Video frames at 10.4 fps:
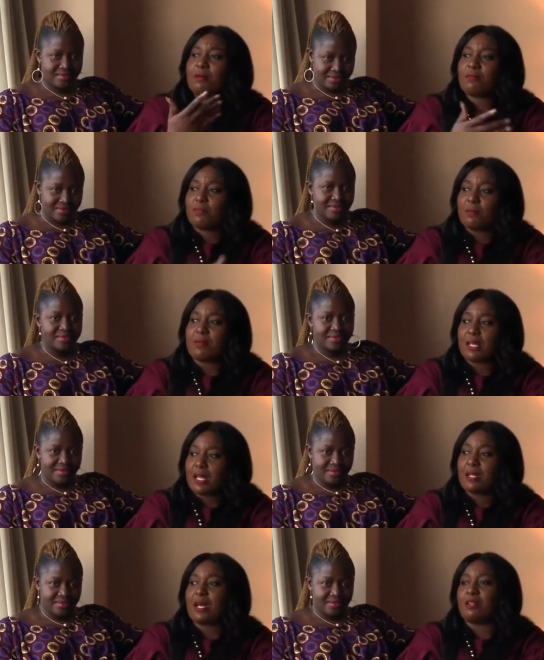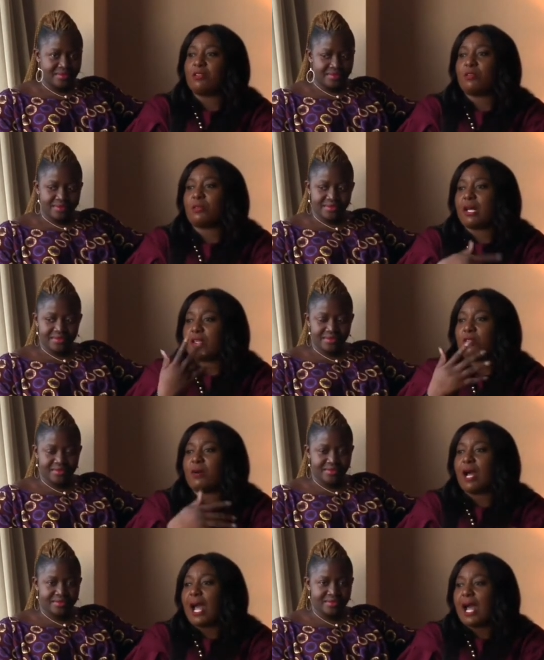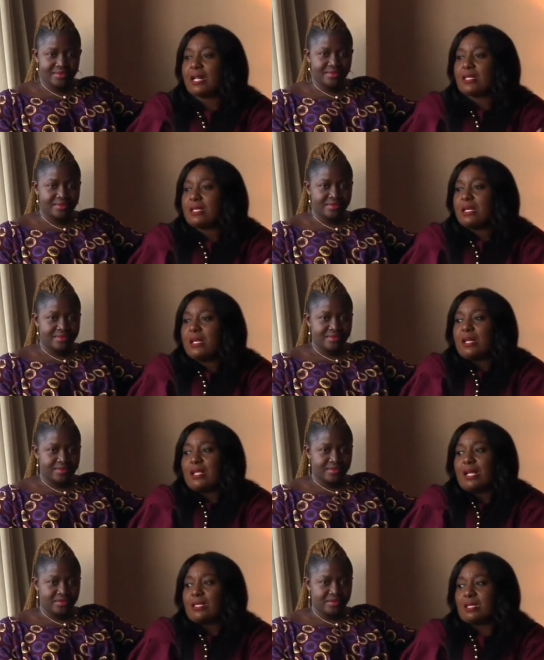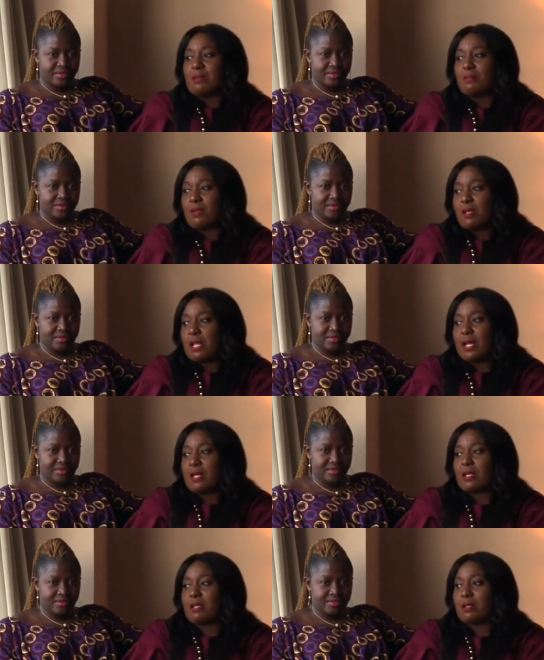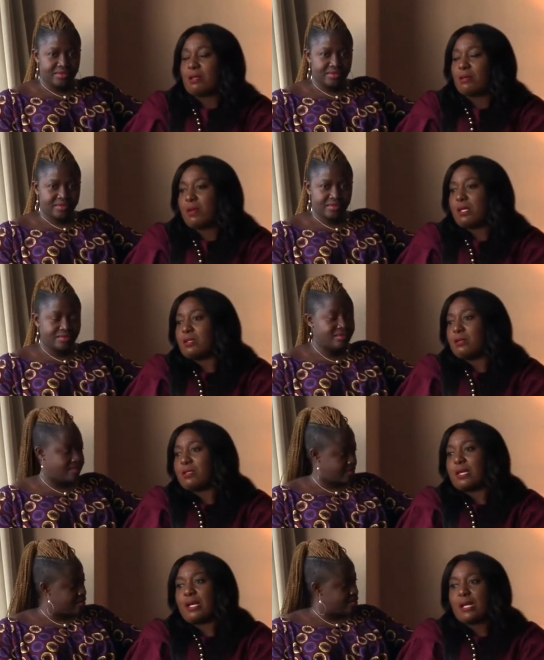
Speaker 1: up from then, I knew that, you know, I had that in me, like in the creative side,